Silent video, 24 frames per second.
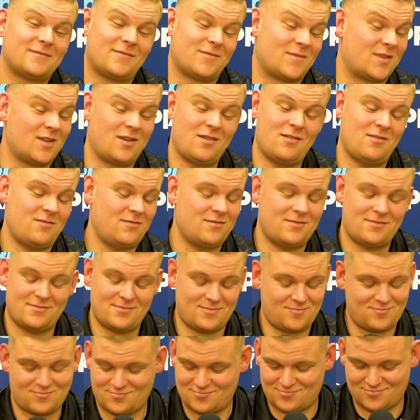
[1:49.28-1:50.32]
No.
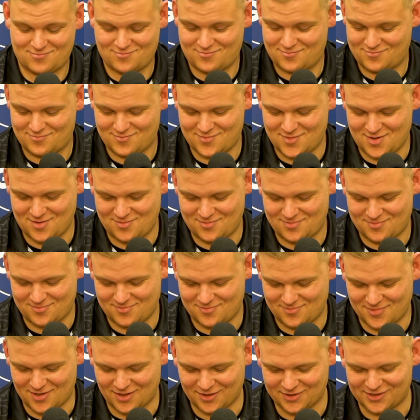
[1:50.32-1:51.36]

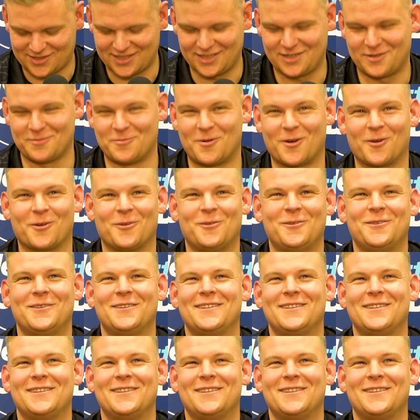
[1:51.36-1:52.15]
I'll see you tomorrow.